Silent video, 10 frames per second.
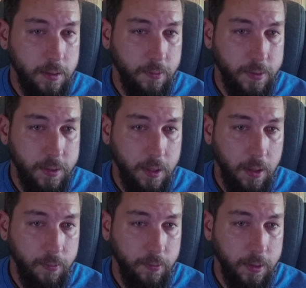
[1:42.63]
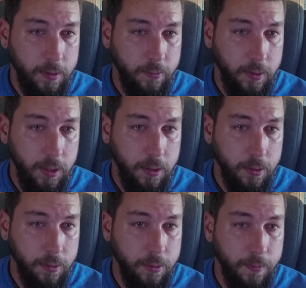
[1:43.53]
of stuff with the
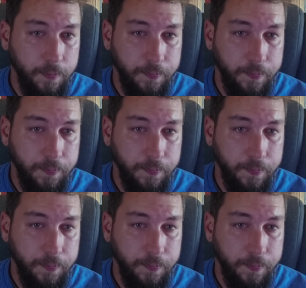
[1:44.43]
VQ.